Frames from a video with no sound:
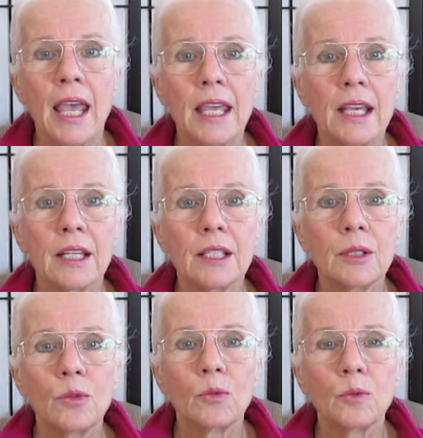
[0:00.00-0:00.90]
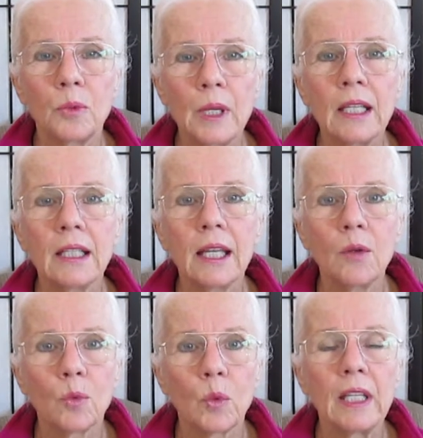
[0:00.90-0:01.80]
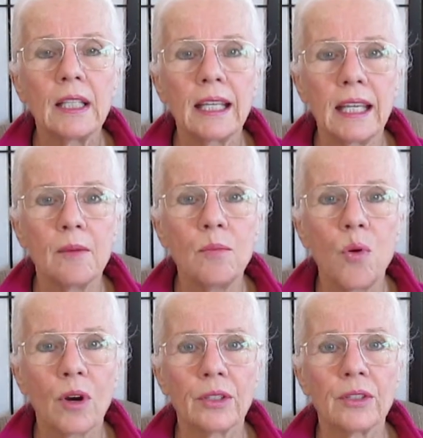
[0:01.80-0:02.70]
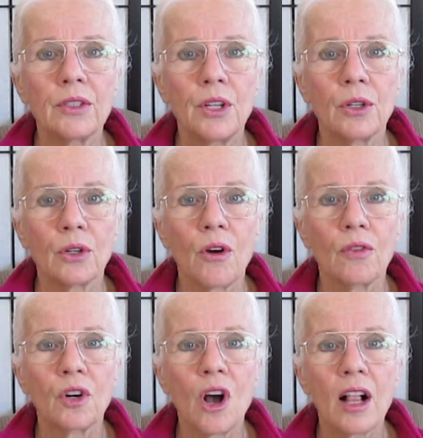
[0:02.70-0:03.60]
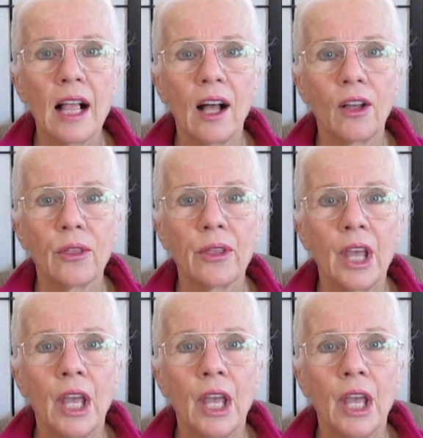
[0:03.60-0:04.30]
is really, really important to your overall health.